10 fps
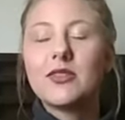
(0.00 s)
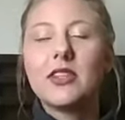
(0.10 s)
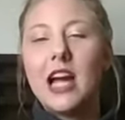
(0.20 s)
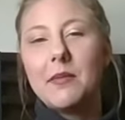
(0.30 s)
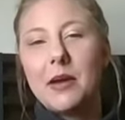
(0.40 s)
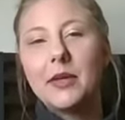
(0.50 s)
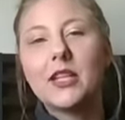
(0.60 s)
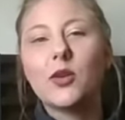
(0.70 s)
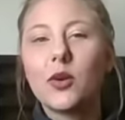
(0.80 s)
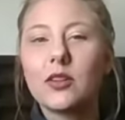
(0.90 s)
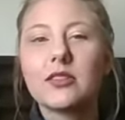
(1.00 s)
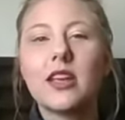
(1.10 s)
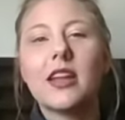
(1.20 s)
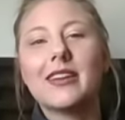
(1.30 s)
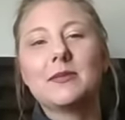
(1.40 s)
of the time I'm indoors
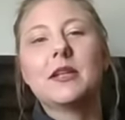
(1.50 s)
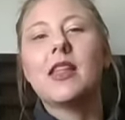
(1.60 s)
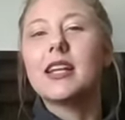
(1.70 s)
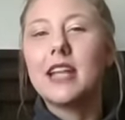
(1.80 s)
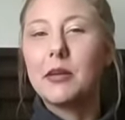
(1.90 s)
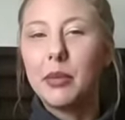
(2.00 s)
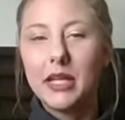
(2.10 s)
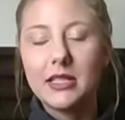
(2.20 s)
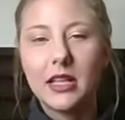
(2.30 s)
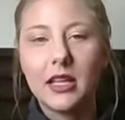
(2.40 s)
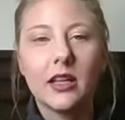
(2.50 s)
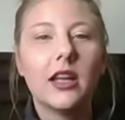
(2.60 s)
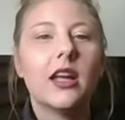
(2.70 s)
and I spend a lot of time painting.